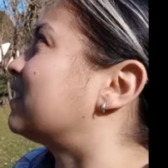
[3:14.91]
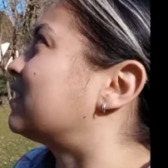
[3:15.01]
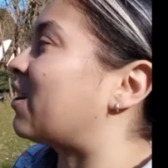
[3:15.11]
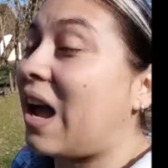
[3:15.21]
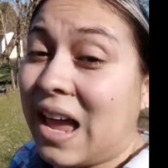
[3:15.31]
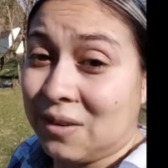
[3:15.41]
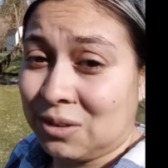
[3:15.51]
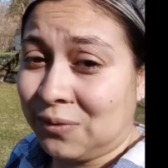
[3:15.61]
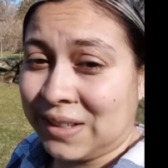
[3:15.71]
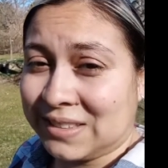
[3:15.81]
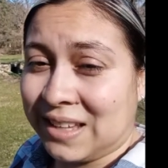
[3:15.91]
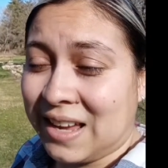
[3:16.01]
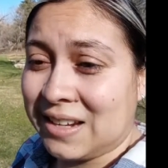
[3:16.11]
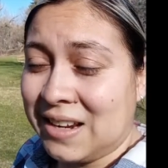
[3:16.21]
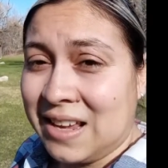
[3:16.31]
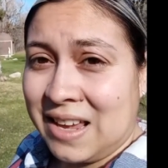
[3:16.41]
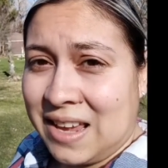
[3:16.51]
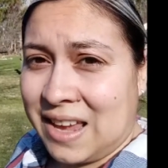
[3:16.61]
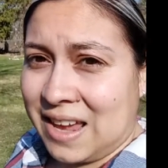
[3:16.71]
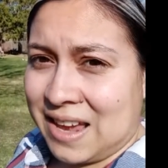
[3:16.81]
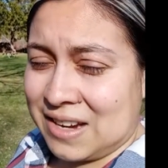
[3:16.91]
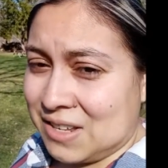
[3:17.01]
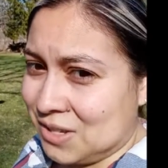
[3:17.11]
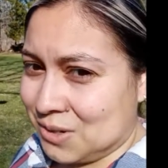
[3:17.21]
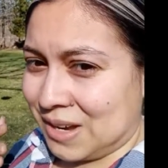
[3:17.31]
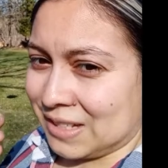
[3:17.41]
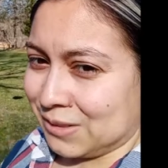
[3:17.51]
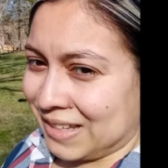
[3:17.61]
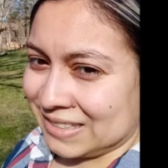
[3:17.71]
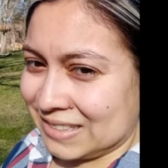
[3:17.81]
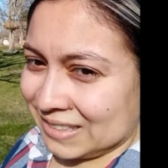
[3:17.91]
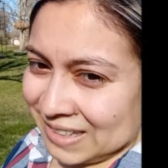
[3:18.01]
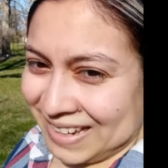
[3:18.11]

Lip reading: So I have to fix that, and you guys will get to see.